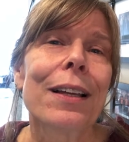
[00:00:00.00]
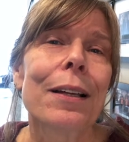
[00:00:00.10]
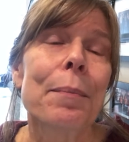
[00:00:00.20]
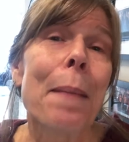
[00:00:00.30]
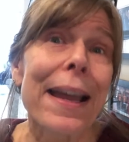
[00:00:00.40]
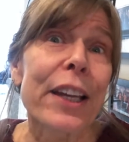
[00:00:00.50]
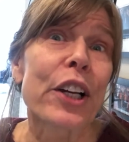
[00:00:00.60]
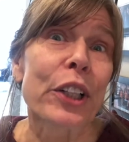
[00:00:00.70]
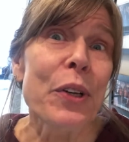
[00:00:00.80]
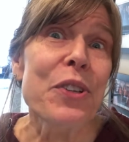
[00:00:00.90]
My
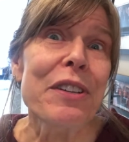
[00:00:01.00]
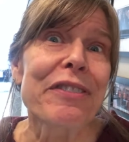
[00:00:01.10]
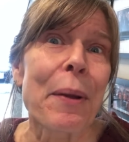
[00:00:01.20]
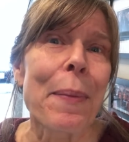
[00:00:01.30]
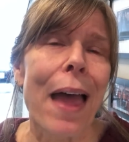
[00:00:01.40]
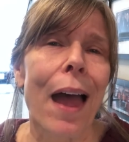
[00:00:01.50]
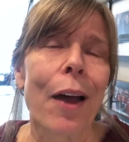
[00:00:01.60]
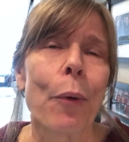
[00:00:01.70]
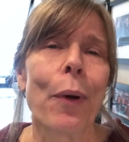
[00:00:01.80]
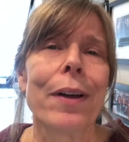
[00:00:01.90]
conclusion from
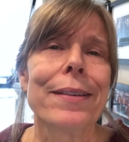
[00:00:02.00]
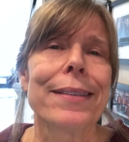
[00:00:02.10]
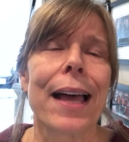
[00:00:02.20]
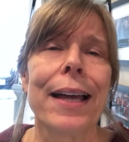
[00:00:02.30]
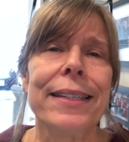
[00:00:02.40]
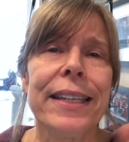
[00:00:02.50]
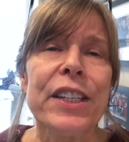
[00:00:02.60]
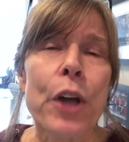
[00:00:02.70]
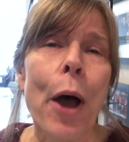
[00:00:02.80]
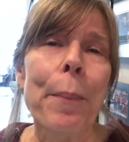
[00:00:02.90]
that was I did
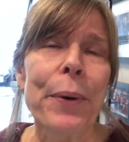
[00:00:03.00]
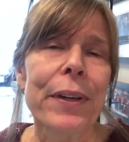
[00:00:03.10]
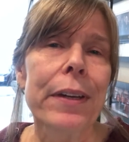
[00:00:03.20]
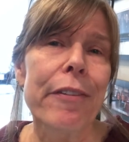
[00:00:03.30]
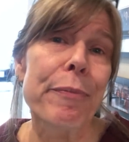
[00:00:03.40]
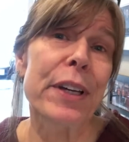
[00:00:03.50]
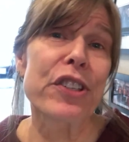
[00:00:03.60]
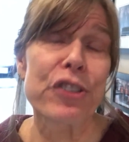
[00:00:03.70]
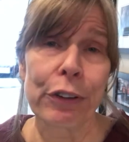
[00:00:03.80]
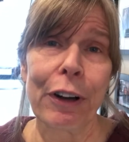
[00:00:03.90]
not put enough
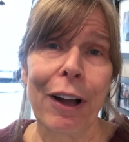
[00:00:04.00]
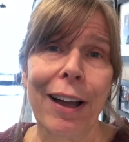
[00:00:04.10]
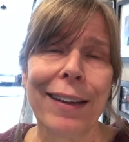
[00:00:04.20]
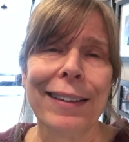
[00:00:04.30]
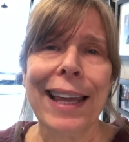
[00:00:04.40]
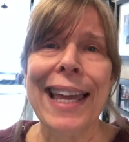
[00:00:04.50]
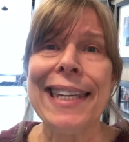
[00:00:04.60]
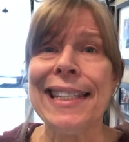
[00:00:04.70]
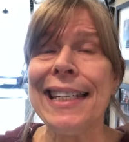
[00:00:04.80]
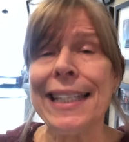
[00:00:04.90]
mixture on and
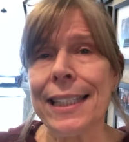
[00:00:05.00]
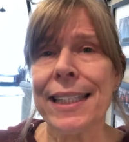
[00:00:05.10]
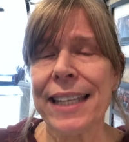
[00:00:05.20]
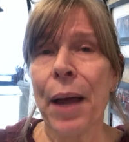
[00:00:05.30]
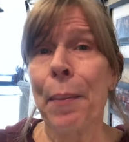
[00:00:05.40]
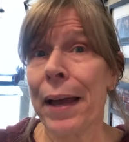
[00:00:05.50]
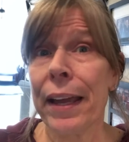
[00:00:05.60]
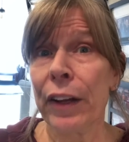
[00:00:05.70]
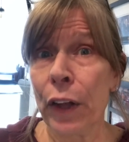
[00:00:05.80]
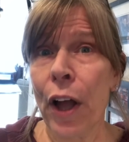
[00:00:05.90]
it needs to stay on my
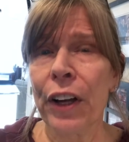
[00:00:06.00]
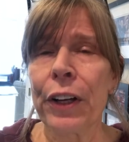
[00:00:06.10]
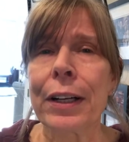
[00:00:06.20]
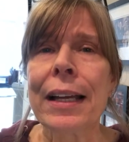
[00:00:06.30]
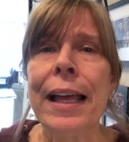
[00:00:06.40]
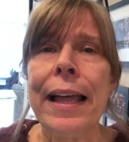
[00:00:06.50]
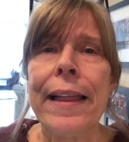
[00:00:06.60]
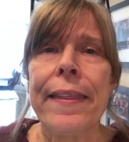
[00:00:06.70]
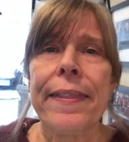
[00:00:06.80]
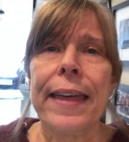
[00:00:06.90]
hair longer.
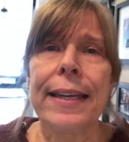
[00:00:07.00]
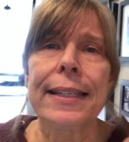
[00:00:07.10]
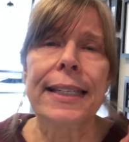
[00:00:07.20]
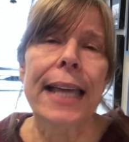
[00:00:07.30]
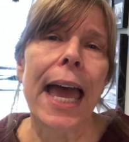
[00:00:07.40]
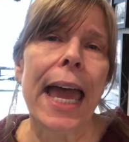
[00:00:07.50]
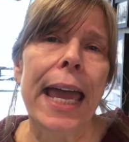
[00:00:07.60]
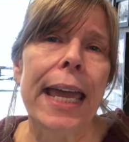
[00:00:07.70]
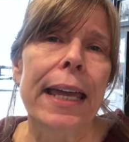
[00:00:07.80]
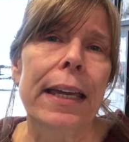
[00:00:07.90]
They
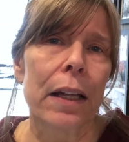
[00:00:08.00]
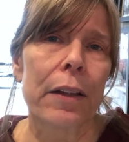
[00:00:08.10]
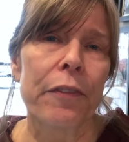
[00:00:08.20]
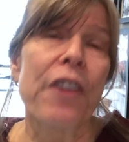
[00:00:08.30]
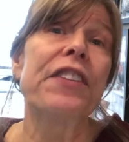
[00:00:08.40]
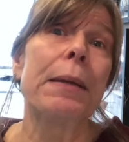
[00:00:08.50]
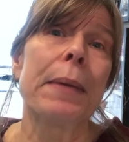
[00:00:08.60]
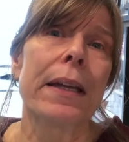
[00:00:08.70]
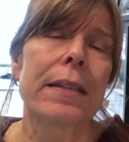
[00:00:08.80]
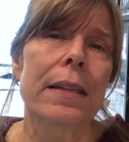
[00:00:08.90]
say 15
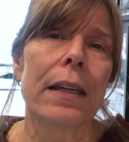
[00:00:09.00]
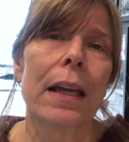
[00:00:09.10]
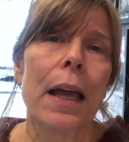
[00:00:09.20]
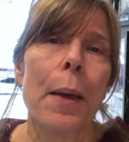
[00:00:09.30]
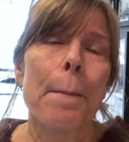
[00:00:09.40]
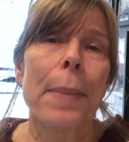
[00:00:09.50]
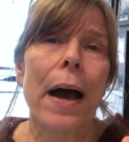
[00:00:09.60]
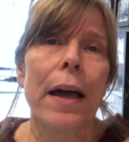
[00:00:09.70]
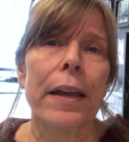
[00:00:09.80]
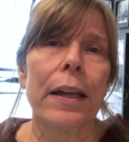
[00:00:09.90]
minutes,
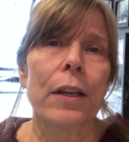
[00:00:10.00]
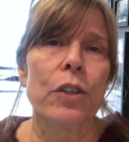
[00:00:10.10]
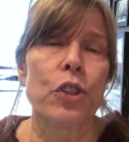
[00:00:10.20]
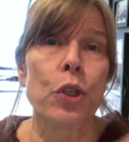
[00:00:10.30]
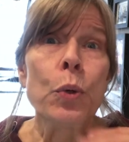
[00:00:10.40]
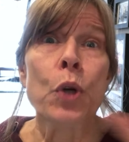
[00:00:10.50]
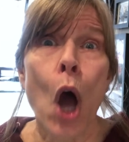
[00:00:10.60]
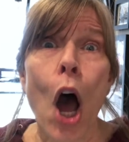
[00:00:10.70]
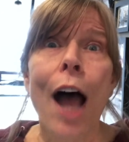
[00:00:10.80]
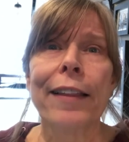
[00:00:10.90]
but do
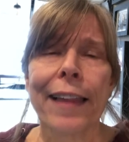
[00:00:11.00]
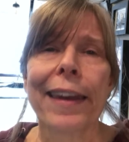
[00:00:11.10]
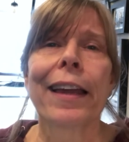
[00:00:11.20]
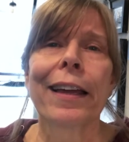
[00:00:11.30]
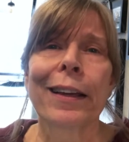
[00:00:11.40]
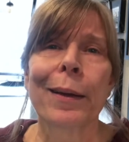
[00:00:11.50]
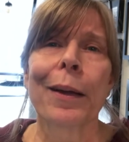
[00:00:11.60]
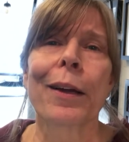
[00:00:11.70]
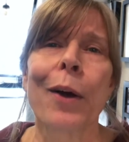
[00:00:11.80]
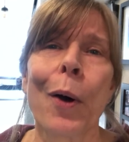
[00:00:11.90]
not let
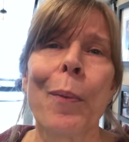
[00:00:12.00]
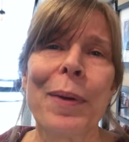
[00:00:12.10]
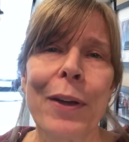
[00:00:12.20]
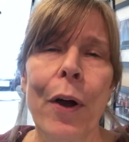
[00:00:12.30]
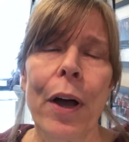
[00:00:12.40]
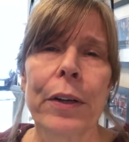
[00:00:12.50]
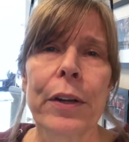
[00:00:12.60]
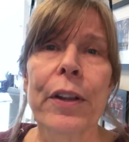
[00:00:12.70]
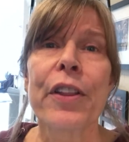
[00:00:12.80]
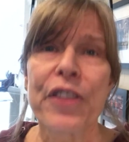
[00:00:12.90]
it go
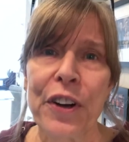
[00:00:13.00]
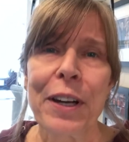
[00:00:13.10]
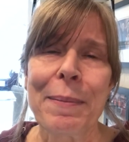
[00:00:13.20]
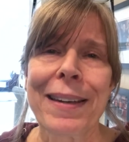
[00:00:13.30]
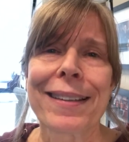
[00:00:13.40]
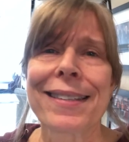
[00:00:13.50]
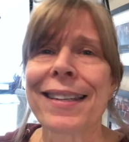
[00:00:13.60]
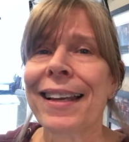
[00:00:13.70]
beyond 30 minutes.